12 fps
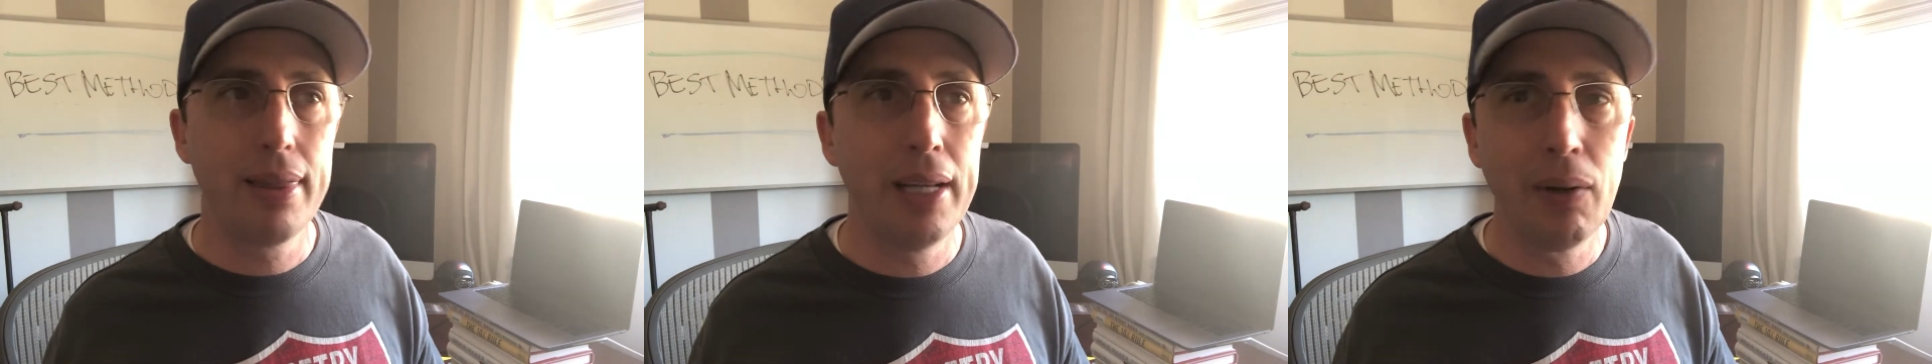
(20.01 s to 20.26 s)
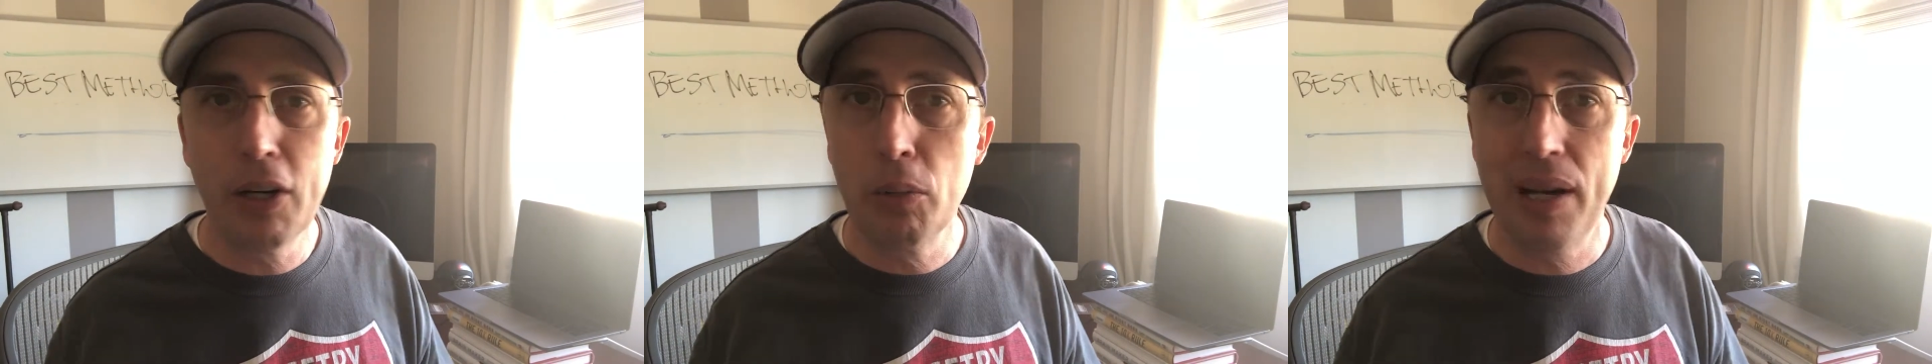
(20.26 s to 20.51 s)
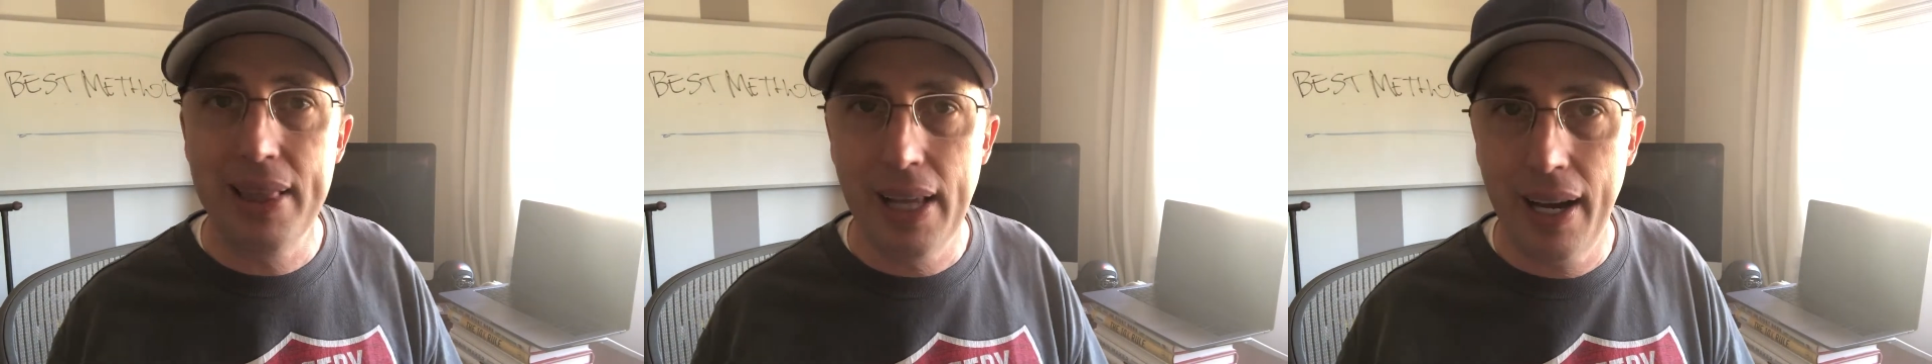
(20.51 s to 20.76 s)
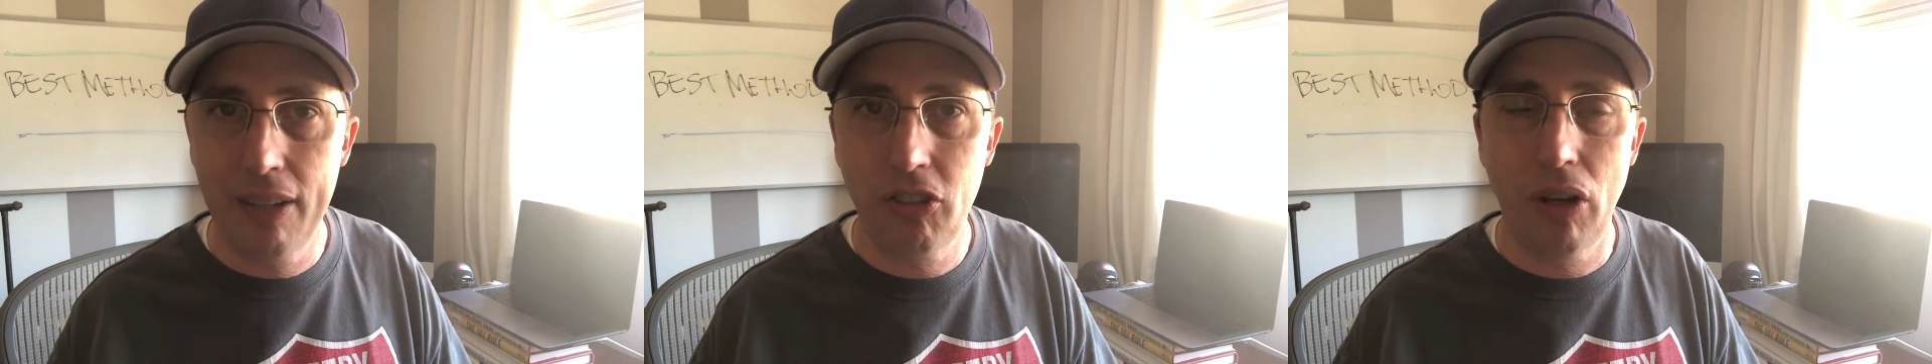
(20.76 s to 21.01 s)
theory or my
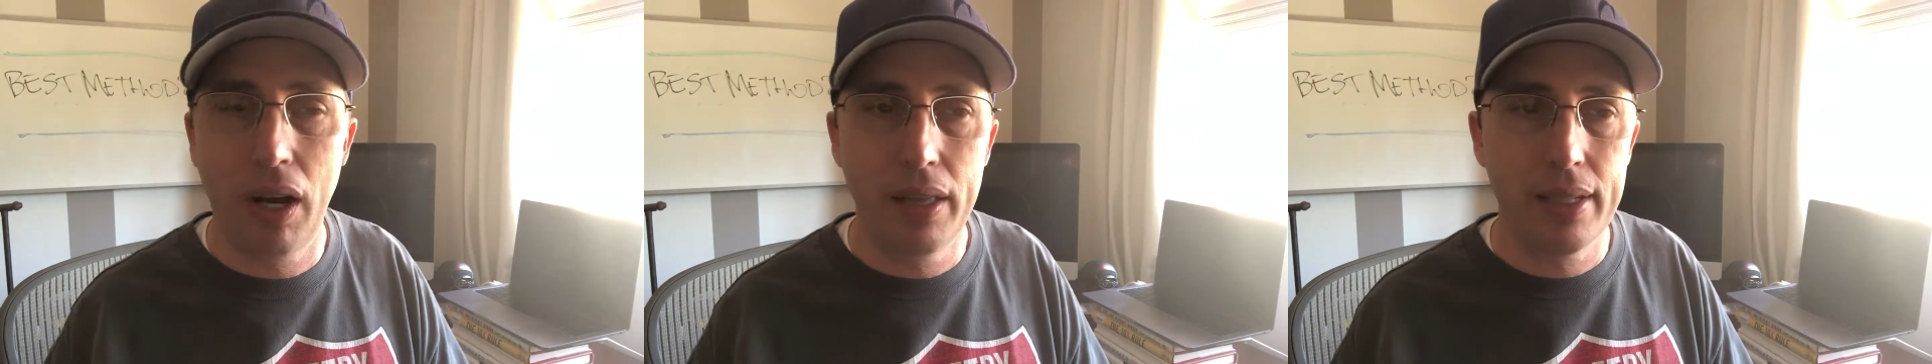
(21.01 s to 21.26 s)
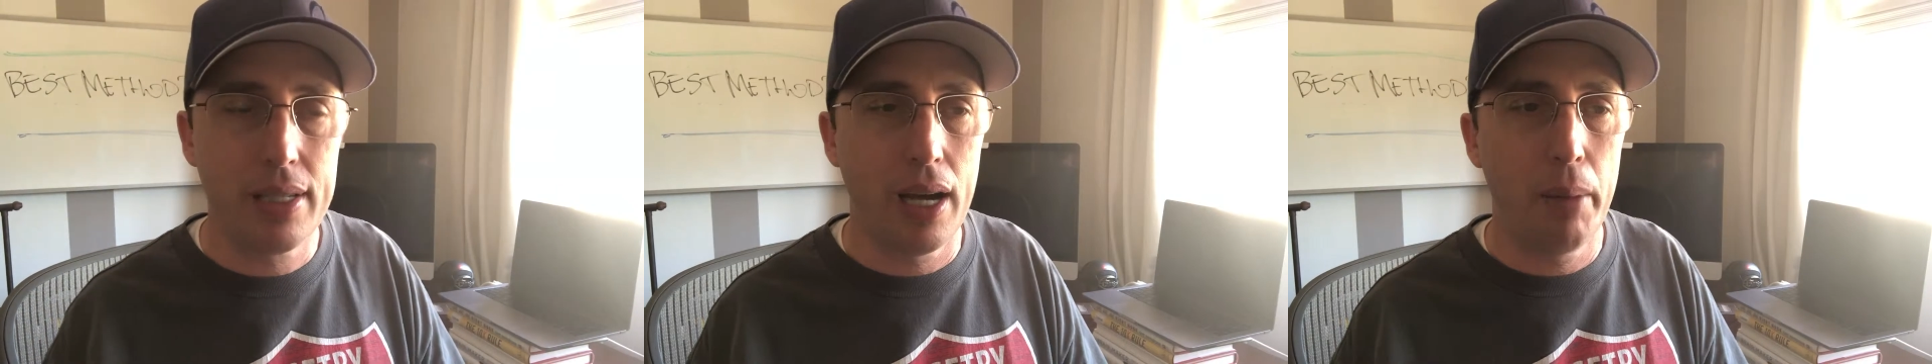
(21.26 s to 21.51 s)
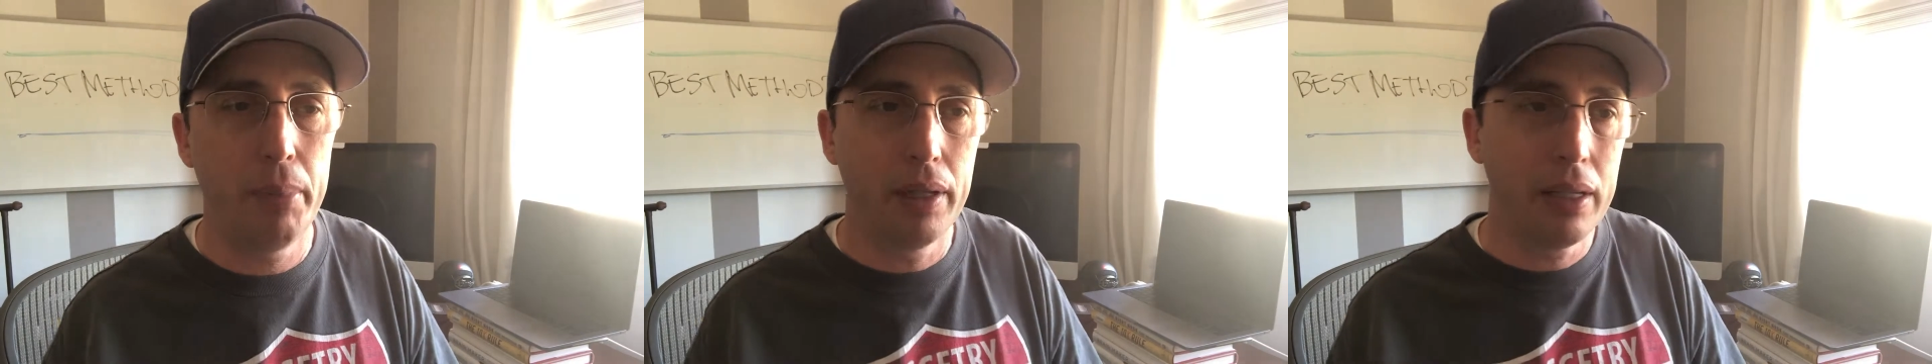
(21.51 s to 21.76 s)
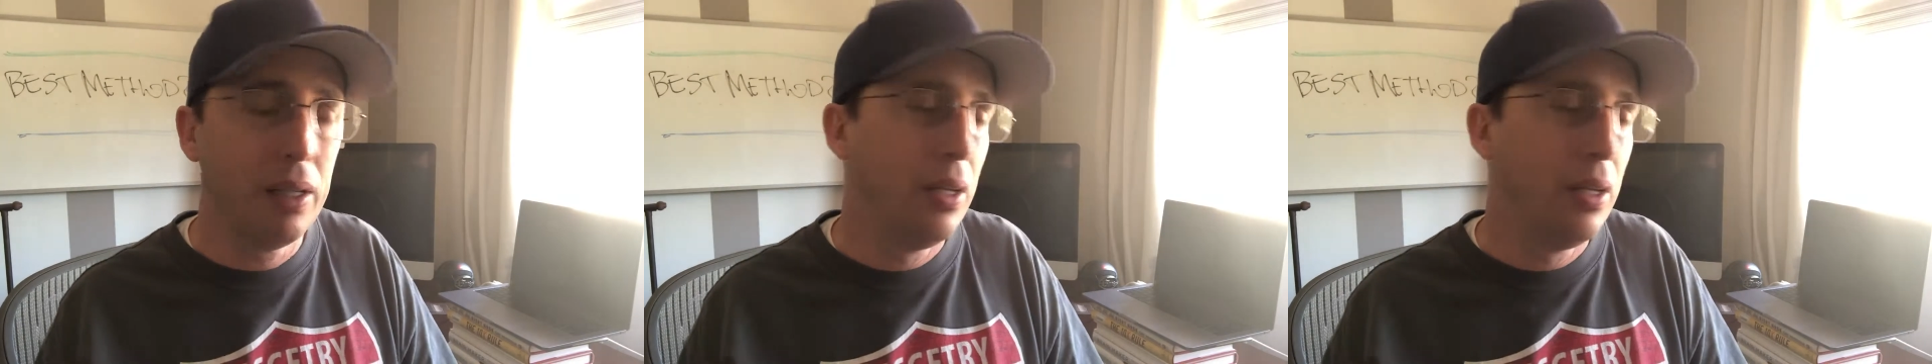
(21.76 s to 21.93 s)
thoughts on the topic.